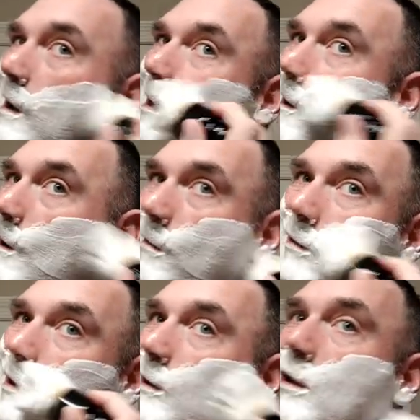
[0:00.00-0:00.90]
and
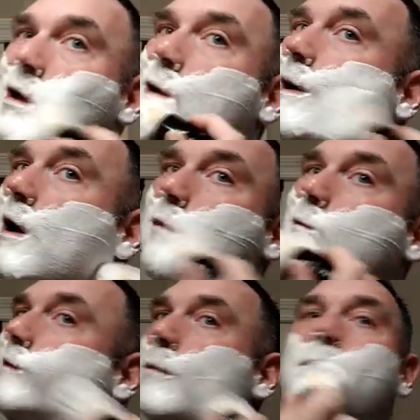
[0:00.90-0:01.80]
everything.
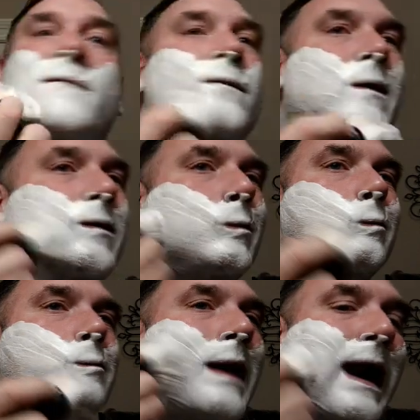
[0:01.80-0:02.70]
So my
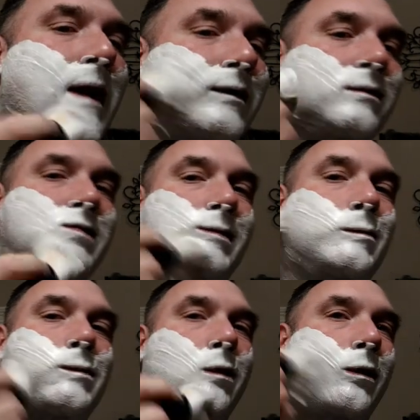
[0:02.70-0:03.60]
first passes
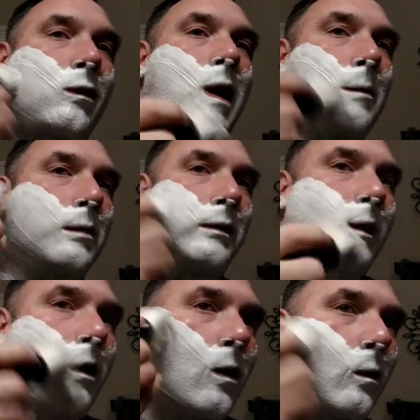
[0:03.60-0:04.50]
should probably
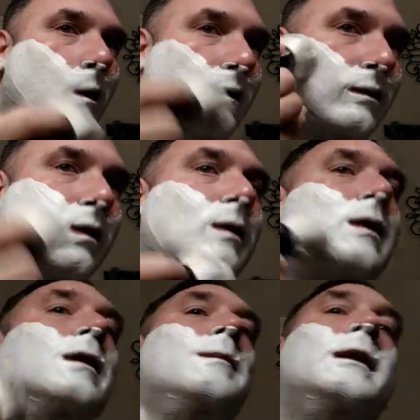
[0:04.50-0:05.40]
always
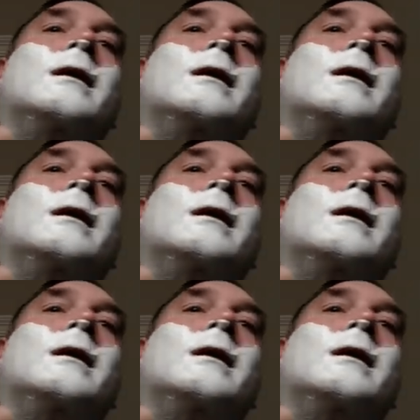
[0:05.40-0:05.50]
be a